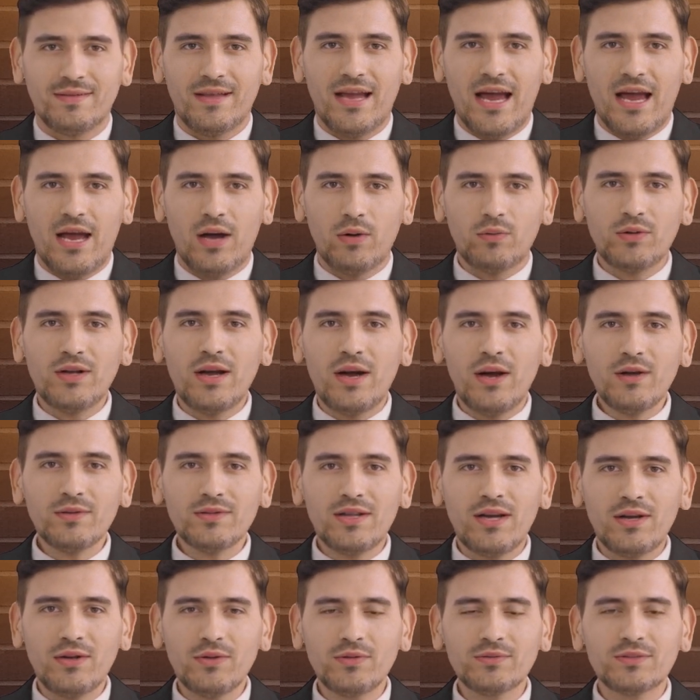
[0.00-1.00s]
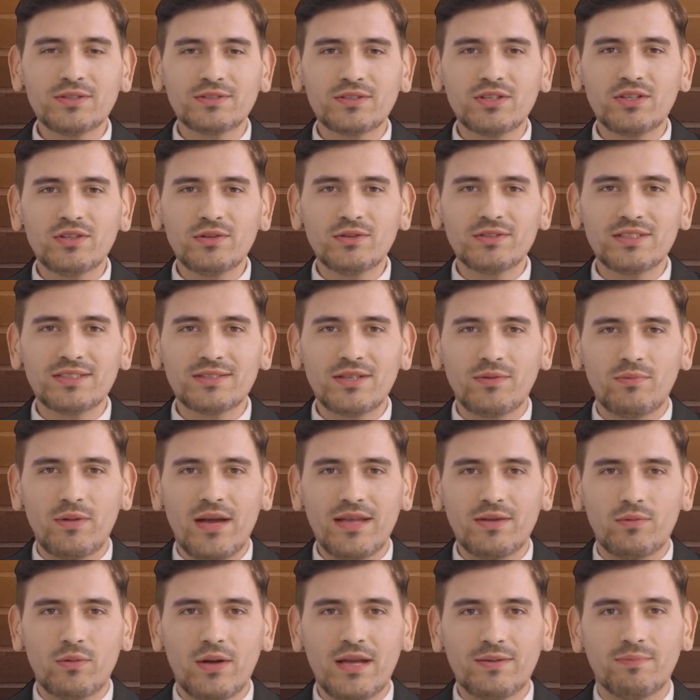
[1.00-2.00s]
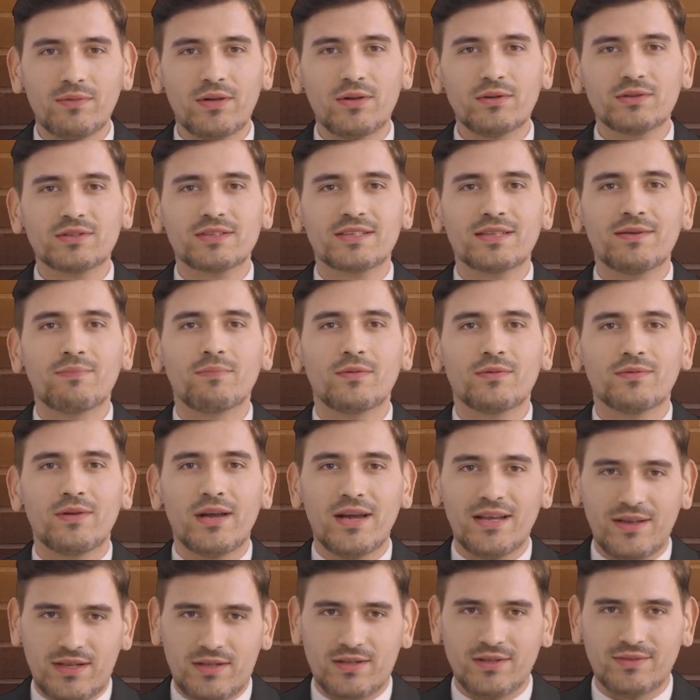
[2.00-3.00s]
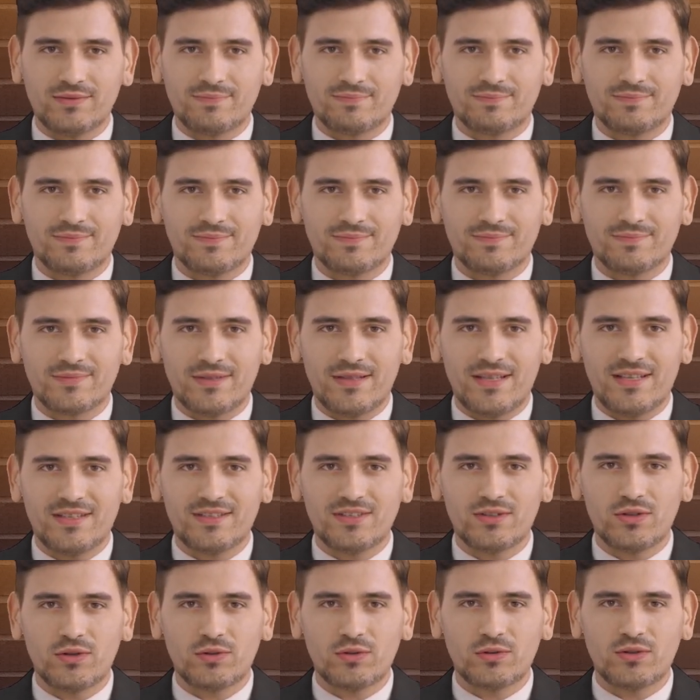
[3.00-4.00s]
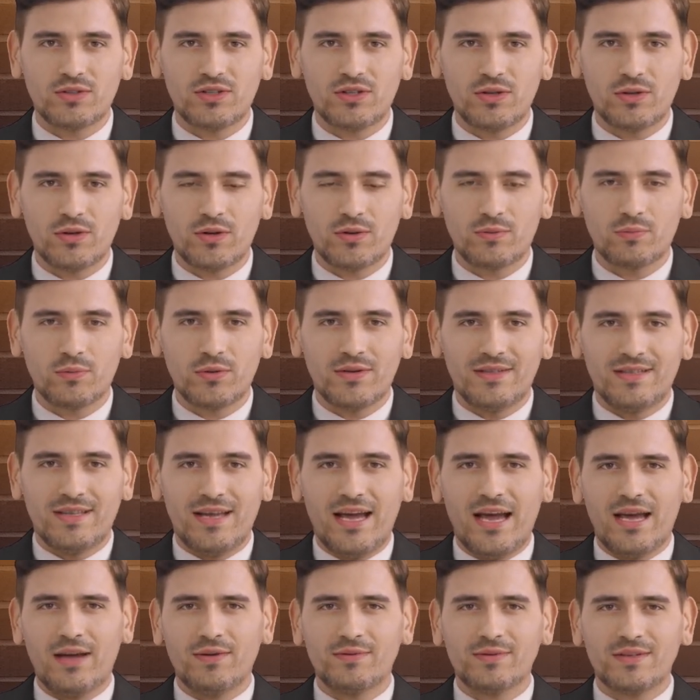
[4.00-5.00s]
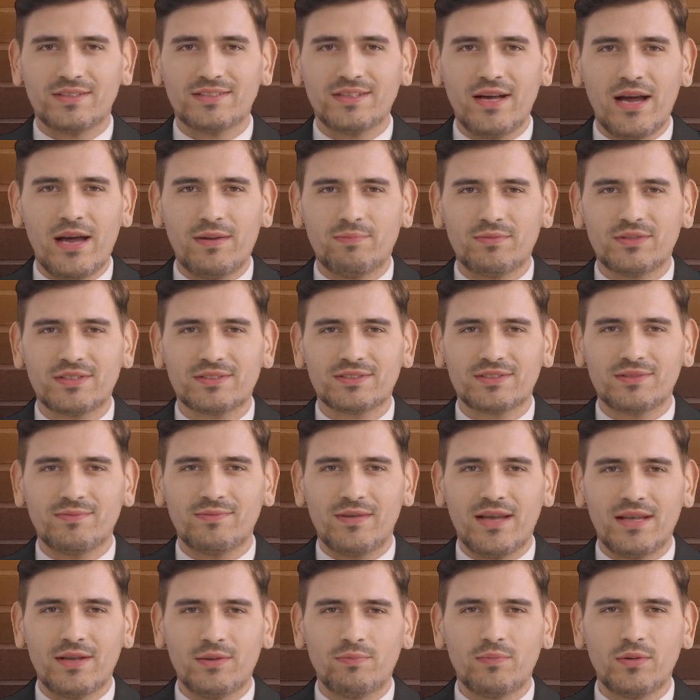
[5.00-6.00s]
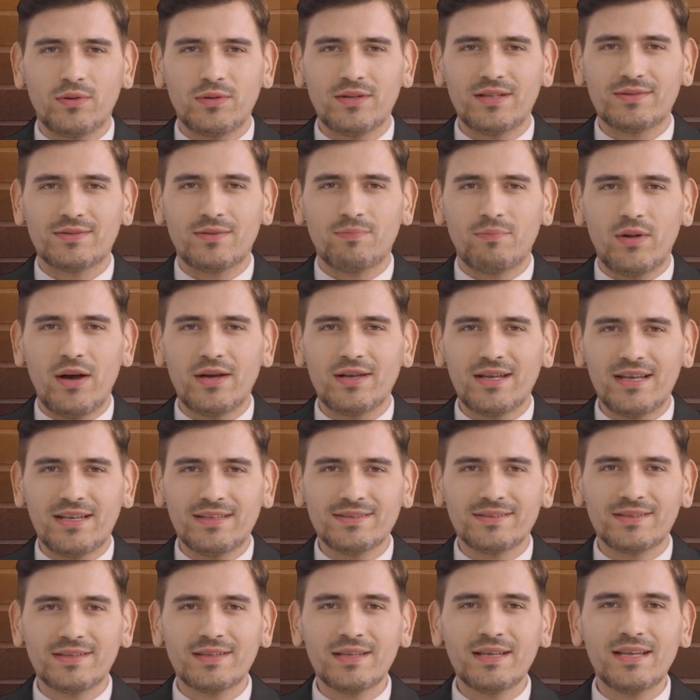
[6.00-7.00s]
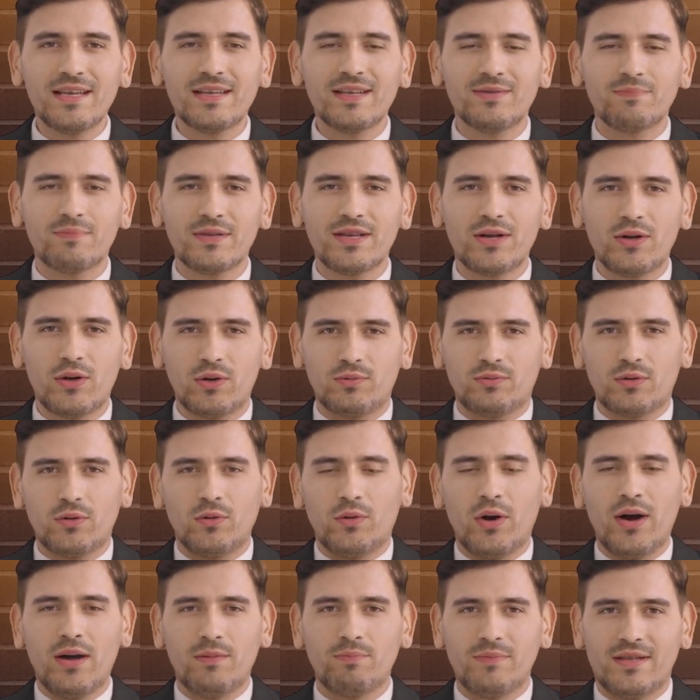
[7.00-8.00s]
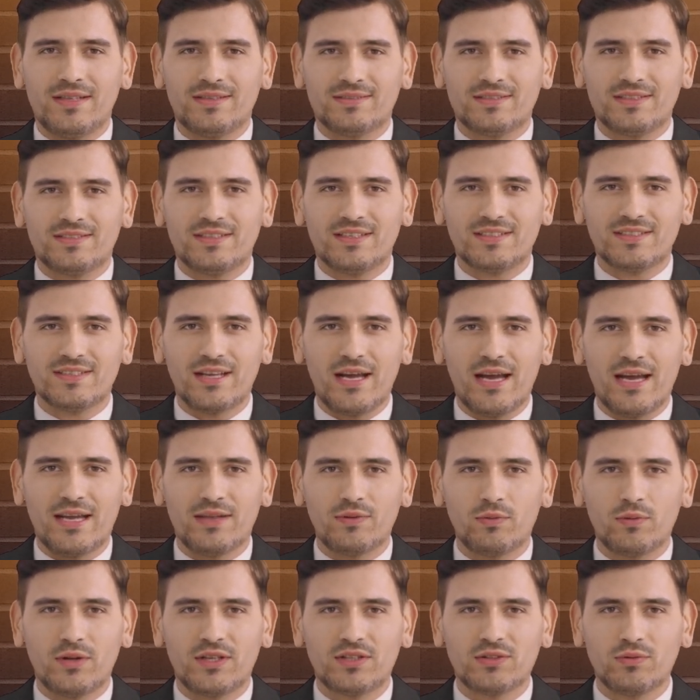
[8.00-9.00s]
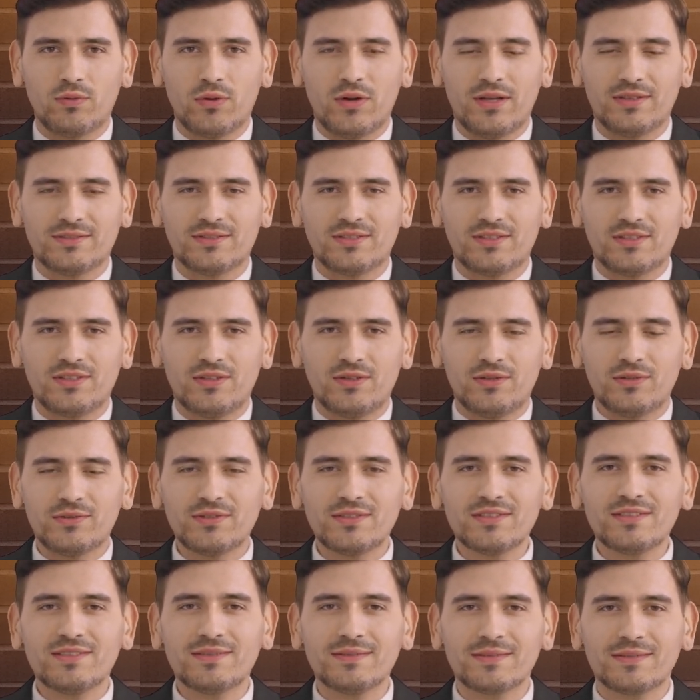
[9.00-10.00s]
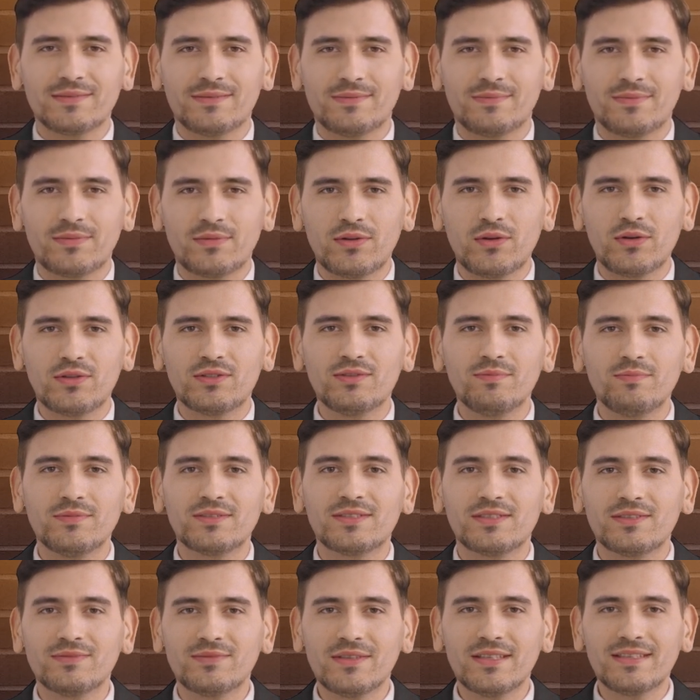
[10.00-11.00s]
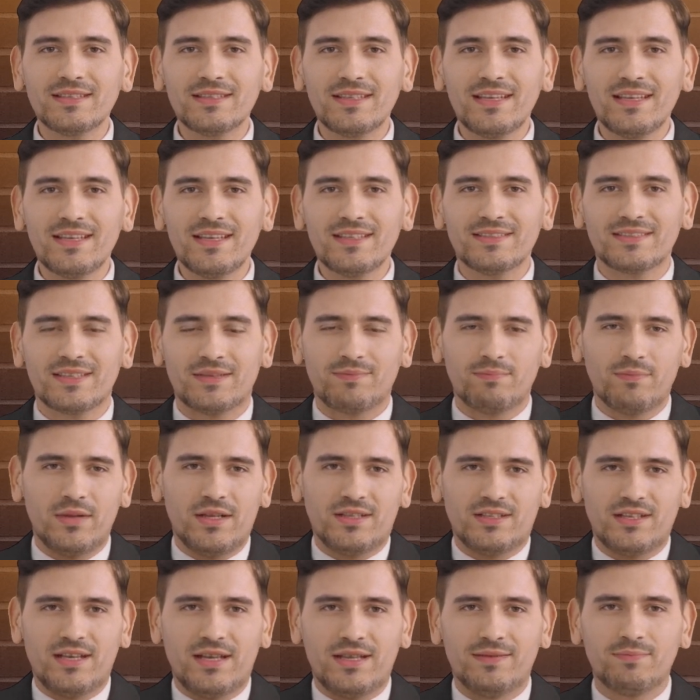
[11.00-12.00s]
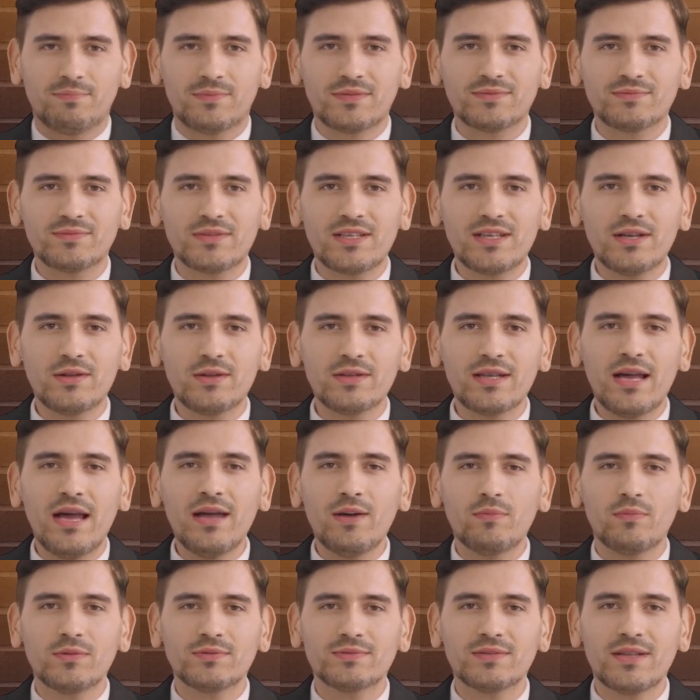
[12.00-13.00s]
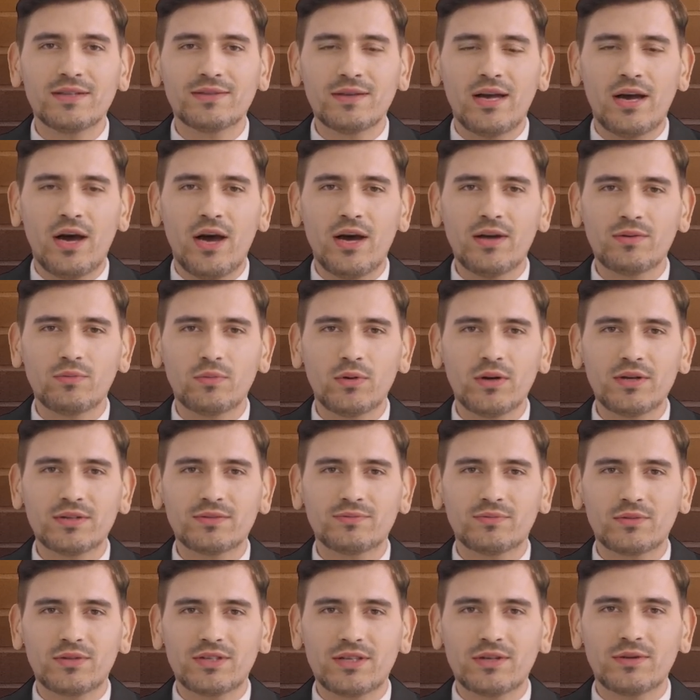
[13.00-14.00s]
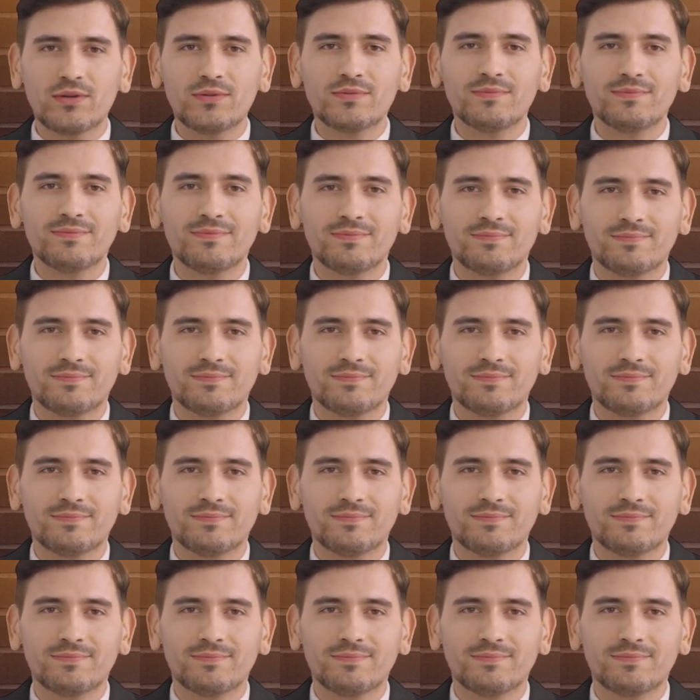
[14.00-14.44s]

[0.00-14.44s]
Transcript: Now we all know that choosing the right web hosting provider is crucial with countless options available in the market. It can be overwhelming to decide which one suits your specific needs and budget. But fear not, we've done the hard work for you.